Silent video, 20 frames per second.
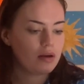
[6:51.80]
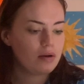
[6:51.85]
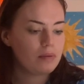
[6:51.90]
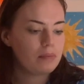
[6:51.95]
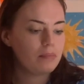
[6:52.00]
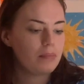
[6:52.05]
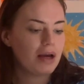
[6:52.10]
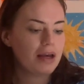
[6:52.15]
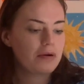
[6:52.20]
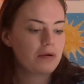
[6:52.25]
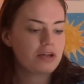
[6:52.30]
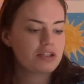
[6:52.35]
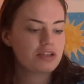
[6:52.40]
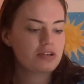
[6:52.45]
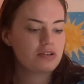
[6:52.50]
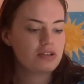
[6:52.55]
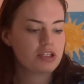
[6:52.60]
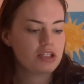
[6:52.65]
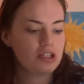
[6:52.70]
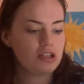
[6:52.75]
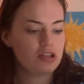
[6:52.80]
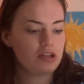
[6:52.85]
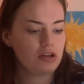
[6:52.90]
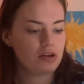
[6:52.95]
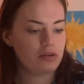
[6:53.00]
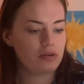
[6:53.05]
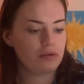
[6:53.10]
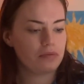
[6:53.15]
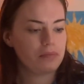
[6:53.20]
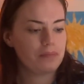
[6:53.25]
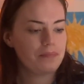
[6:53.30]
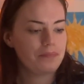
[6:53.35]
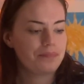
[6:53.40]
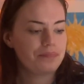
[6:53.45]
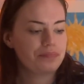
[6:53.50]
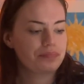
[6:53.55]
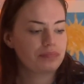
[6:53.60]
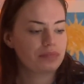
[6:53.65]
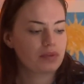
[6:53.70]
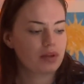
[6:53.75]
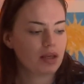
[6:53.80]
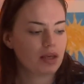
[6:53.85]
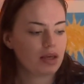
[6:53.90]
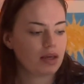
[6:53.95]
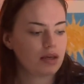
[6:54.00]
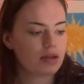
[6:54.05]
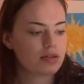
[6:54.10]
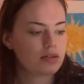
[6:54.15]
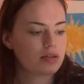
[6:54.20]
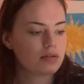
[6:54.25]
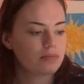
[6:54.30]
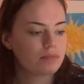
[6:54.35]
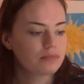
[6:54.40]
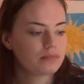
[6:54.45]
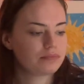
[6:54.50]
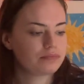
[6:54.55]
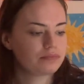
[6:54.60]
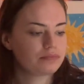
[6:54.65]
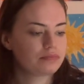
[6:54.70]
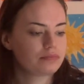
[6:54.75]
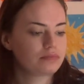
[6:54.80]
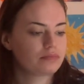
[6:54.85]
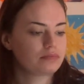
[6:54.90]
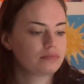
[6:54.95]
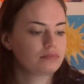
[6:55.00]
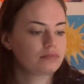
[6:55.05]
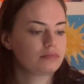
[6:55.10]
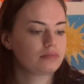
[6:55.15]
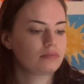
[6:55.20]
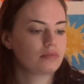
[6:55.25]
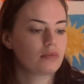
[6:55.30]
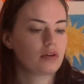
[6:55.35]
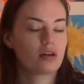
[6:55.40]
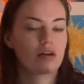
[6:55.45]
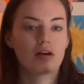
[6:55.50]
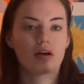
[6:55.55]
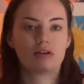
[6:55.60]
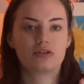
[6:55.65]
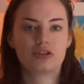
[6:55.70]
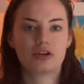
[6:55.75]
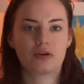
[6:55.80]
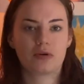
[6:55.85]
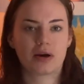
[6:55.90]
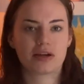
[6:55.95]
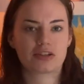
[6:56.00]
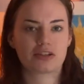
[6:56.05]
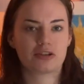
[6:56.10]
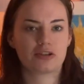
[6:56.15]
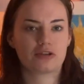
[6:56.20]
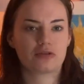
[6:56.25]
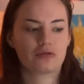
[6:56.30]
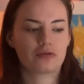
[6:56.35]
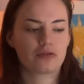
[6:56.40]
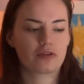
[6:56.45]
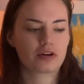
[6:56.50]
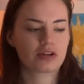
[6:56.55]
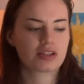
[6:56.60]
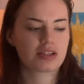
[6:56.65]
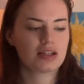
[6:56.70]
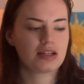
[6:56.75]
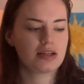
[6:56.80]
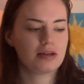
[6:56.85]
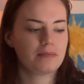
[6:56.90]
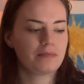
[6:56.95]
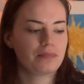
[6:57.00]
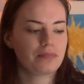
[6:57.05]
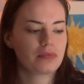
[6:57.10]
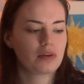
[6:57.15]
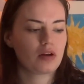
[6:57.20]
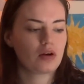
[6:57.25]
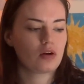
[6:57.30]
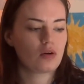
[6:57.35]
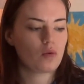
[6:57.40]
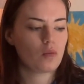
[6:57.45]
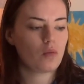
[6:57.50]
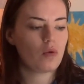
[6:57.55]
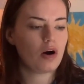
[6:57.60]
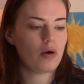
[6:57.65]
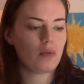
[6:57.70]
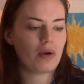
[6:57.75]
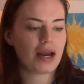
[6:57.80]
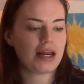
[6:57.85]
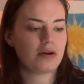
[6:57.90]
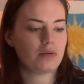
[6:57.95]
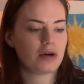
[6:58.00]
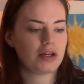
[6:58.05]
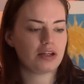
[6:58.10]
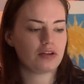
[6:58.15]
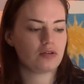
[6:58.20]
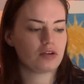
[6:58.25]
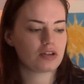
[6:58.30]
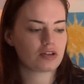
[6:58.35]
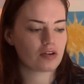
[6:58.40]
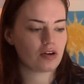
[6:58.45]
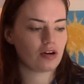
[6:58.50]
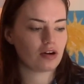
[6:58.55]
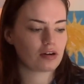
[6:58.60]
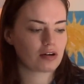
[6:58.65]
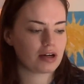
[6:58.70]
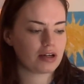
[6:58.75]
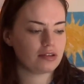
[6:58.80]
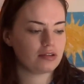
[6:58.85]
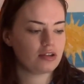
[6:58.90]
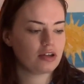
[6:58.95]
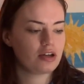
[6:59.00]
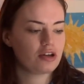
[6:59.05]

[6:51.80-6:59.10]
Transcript: My question to you is two questions. Firstly, what way do I do this coloring?